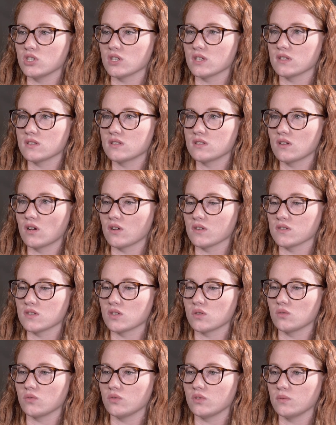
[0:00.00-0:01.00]
just
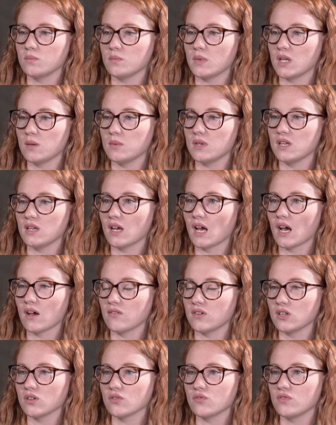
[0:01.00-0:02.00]
also maybe
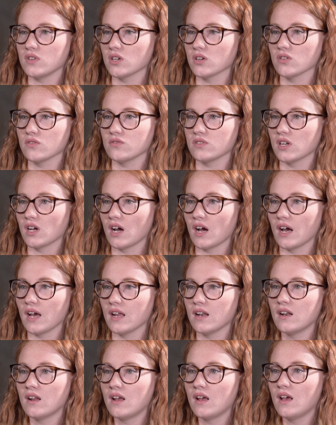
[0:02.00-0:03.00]
having a fear of
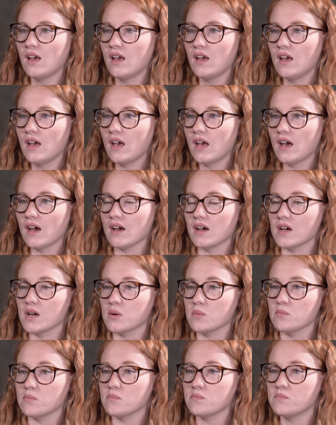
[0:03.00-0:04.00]
not
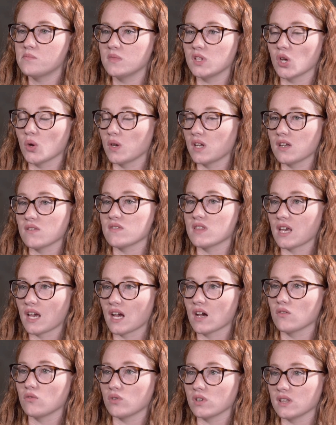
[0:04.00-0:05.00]
um, knowing if they
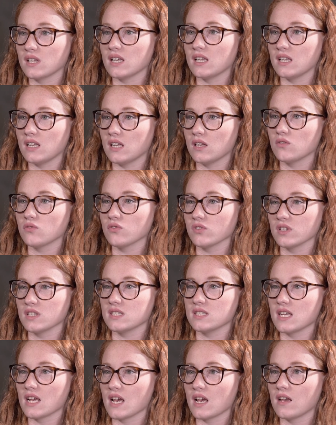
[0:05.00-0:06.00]
have what they need for the
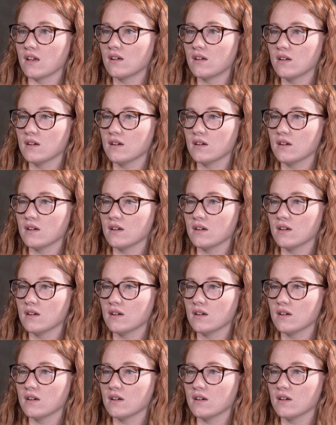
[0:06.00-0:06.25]
day.